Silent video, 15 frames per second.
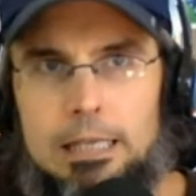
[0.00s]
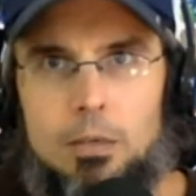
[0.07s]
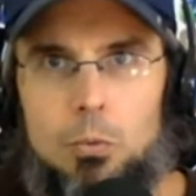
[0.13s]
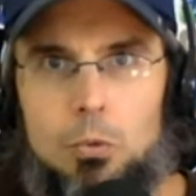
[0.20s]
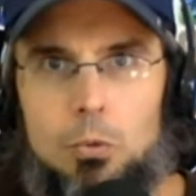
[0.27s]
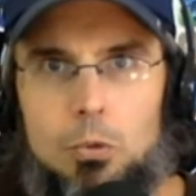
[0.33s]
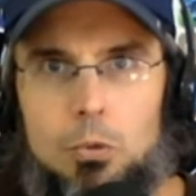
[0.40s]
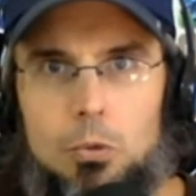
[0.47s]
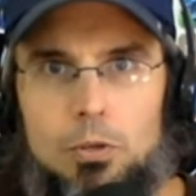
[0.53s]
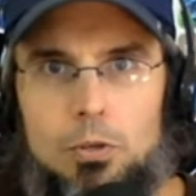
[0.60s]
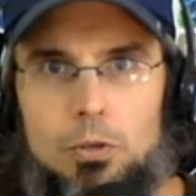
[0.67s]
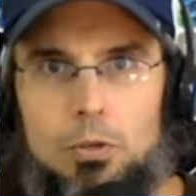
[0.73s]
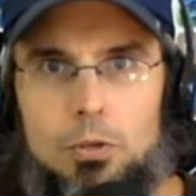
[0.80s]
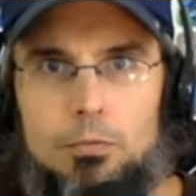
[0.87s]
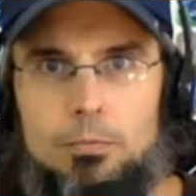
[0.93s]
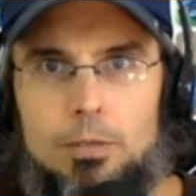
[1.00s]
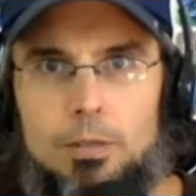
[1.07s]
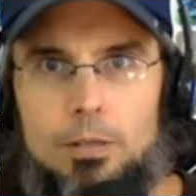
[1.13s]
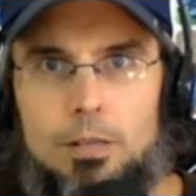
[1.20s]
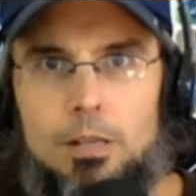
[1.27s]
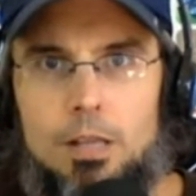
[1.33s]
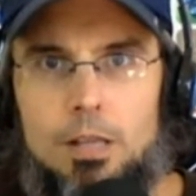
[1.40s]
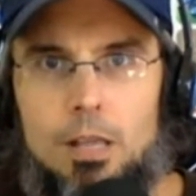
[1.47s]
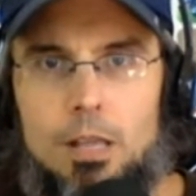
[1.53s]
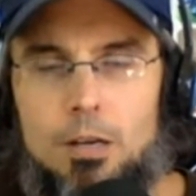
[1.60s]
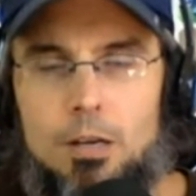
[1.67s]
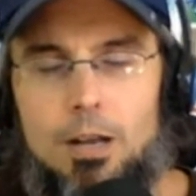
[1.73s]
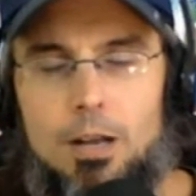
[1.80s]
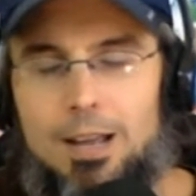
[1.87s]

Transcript: or you've you know,